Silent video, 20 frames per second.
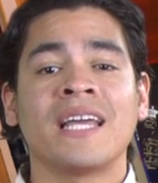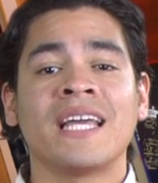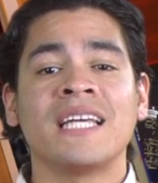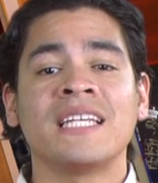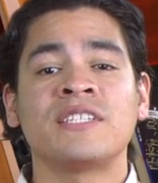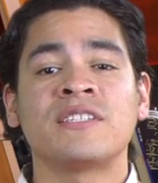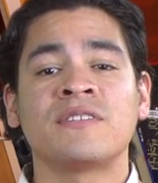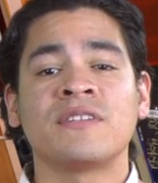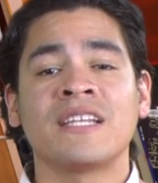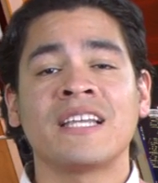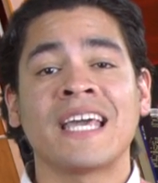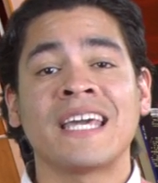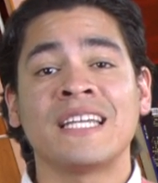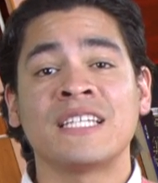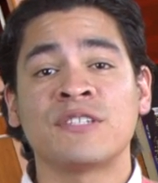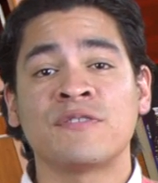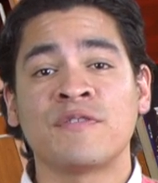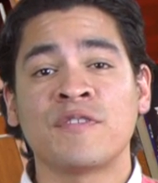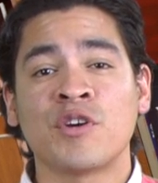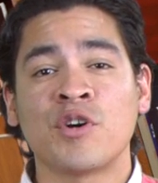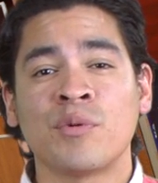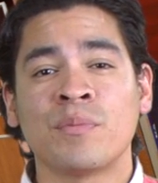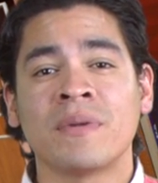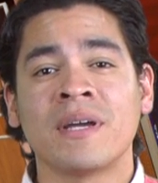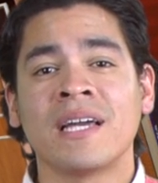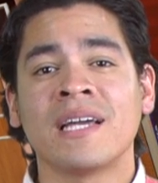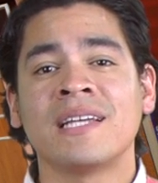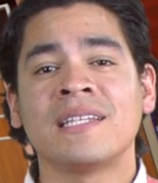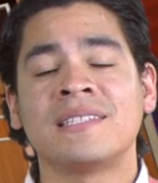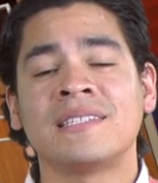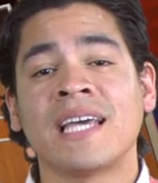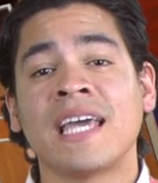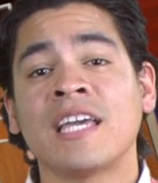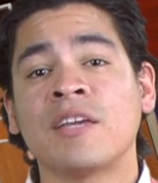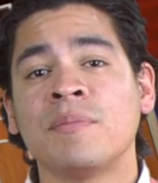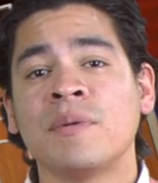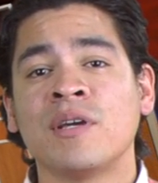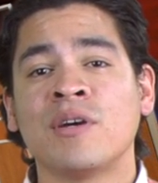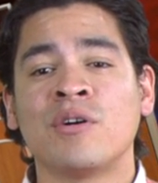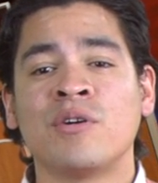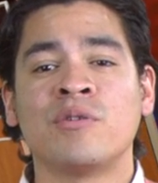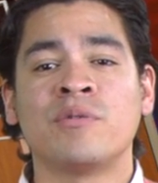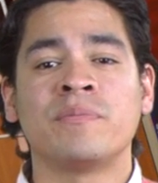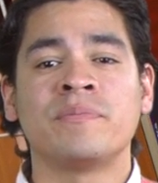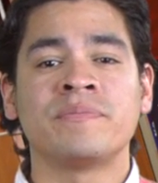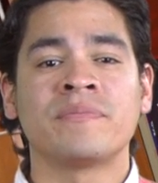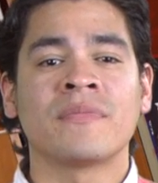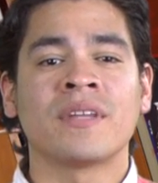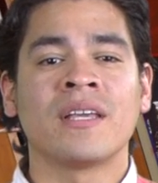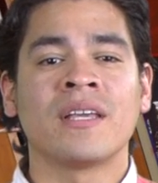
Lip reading: his latest film, Take Me Home.